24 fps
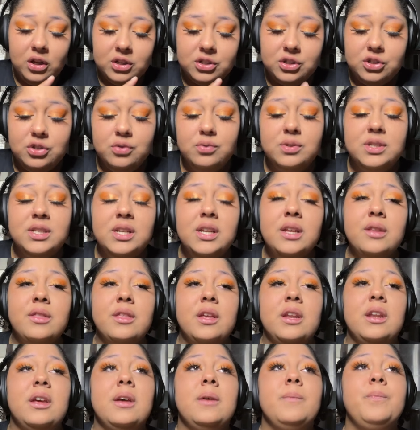he lost two
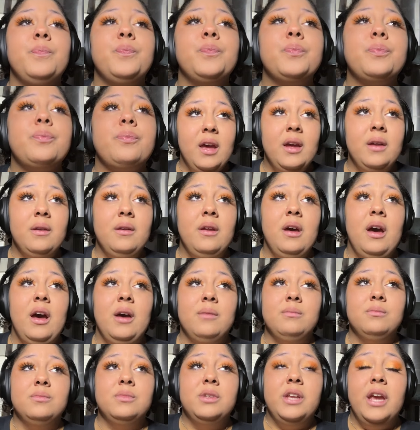teeth in it and
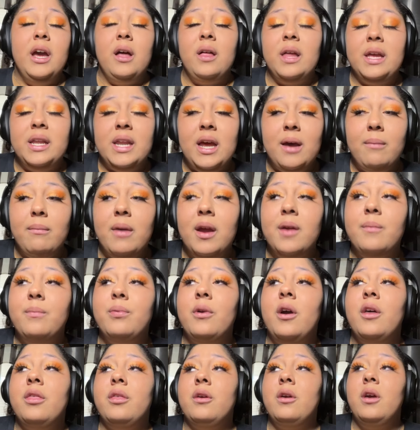I'm yelling at my
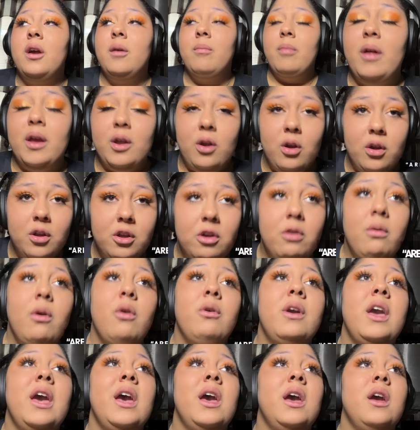brother I'm like are you
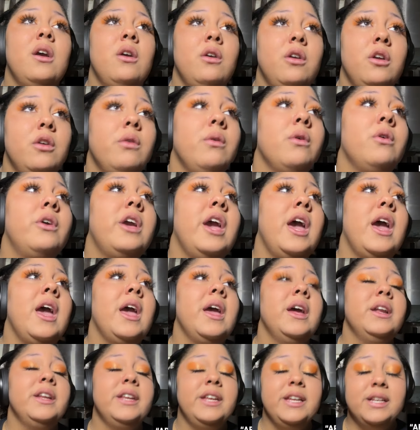okay are you
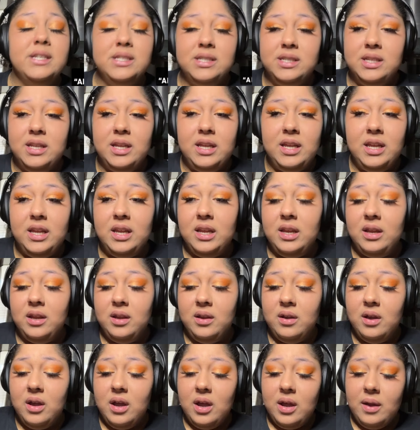okay and he's
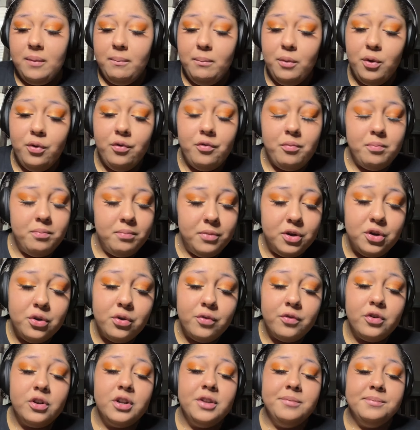he
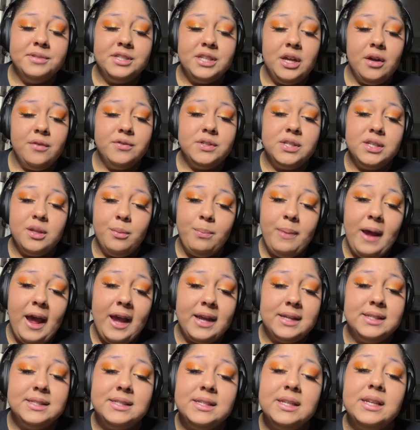maneuvered himself to the
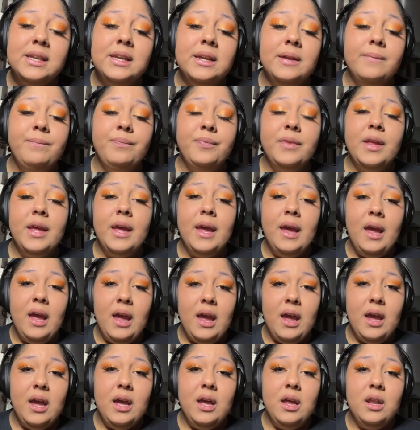back seat
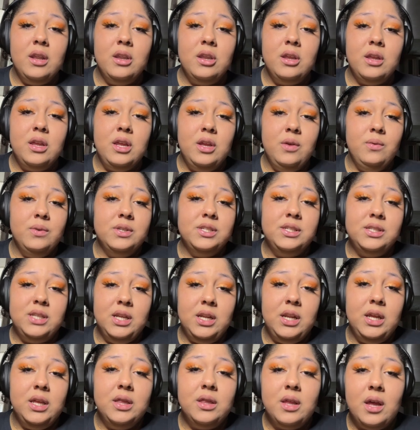and he was
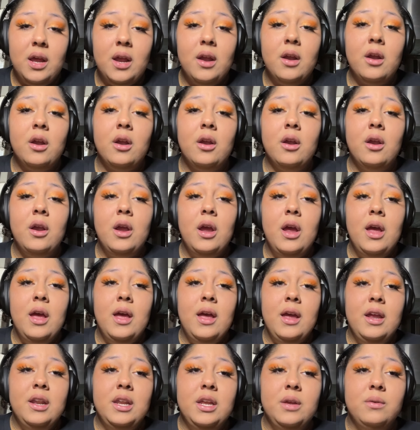sitting there
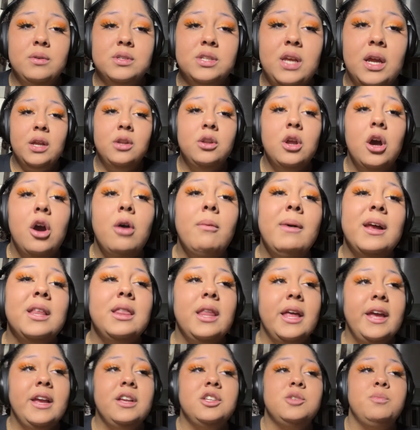and he was like, No, my
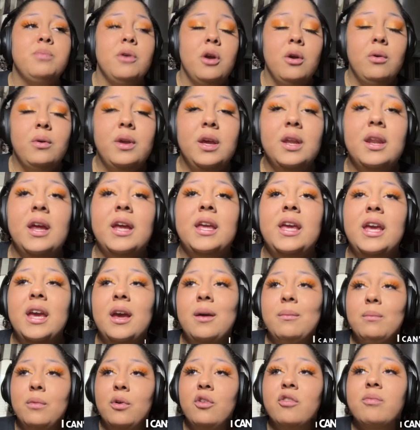leg's broken. I
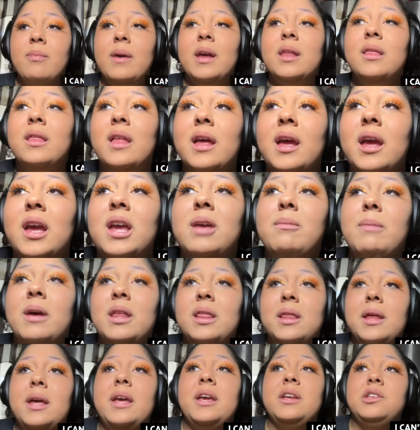can't move my leg.
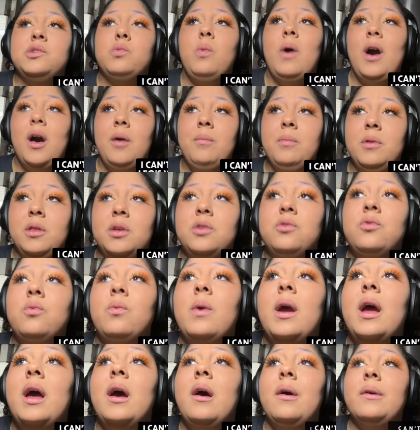My leg's wobbling
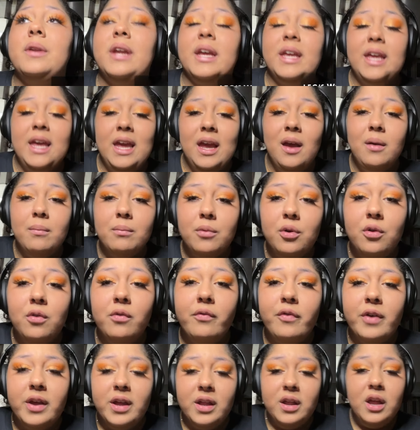around. I can't
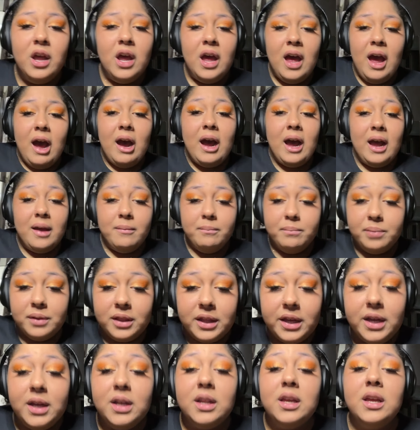move it. I'm
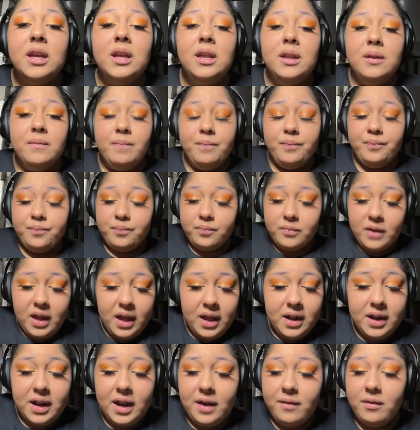bleeding
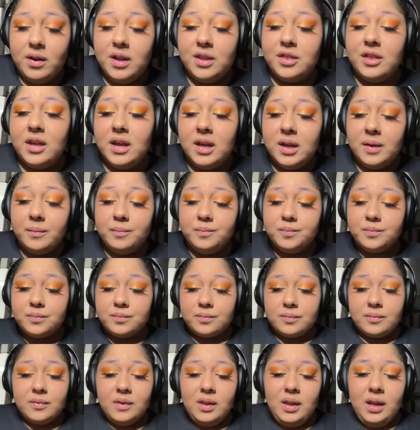and everything.